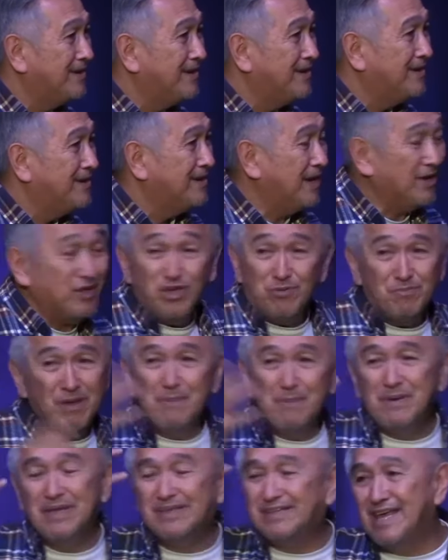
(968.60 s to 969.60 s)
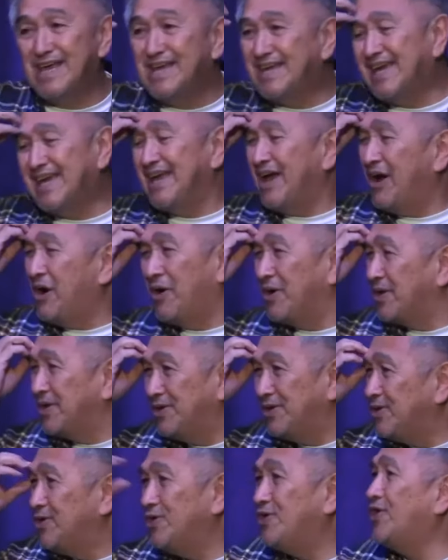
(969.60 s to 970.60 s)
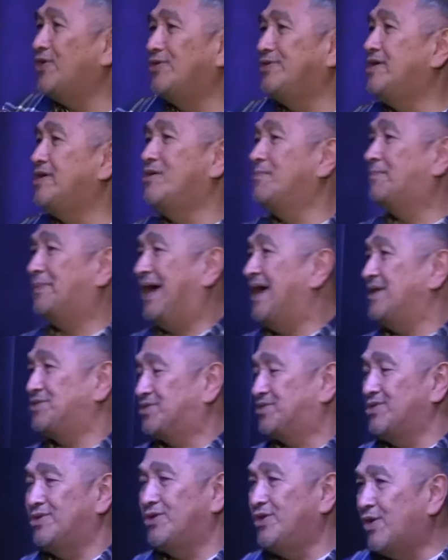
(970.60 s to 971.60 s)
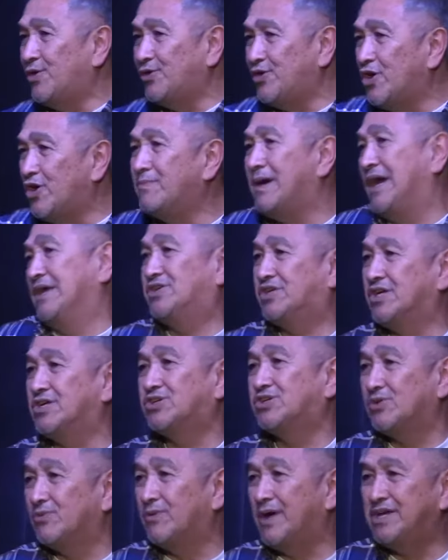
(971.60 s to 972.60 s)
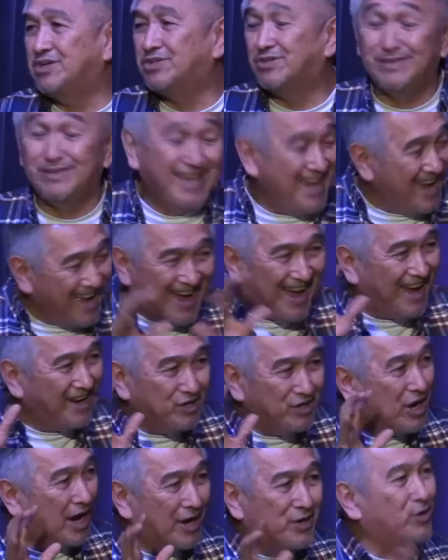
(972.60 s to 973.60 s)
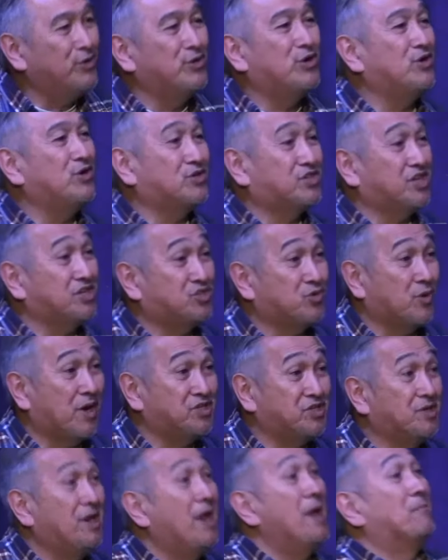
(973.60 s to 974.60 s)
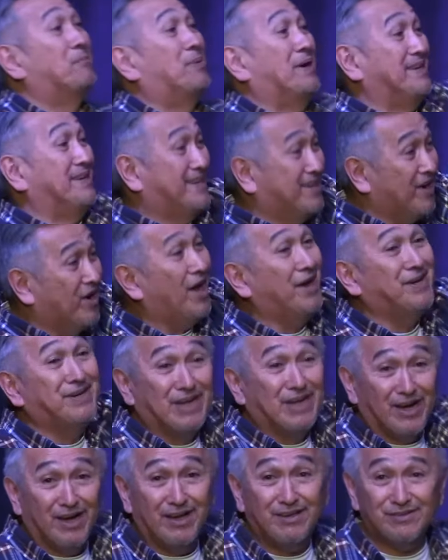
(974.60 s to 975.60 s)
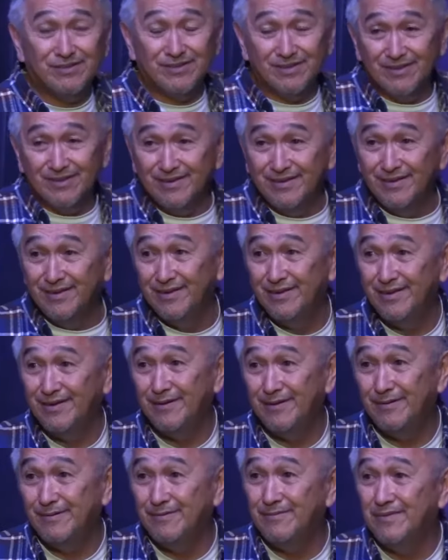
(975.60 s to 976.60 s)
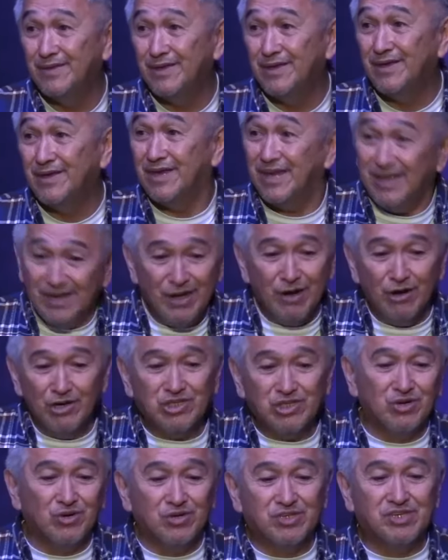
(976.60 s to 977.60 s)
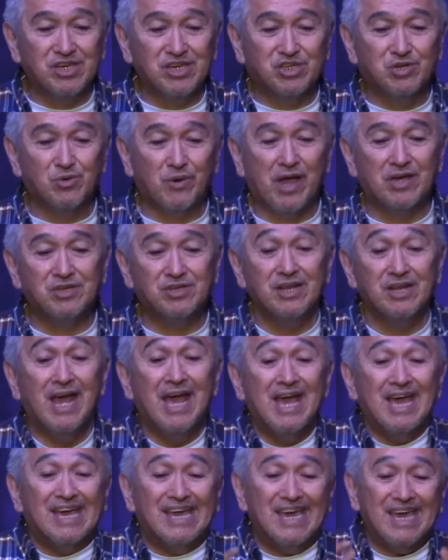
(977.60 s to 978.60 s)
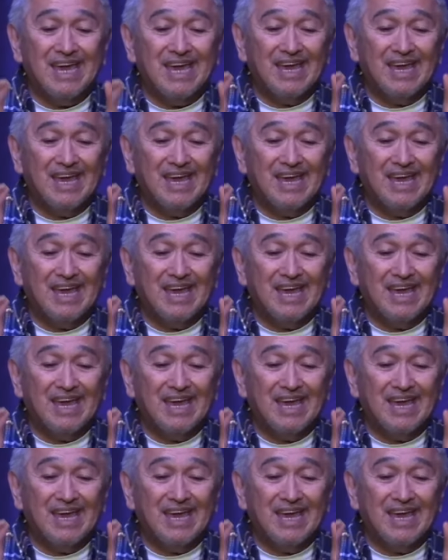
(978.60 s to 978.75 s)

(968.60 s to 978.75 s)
Now, you may be thinking, oh, you don't know, Pastor, you don't know my situation. Yeah, I, I don't know your situation, but God does. He knows your situation. He,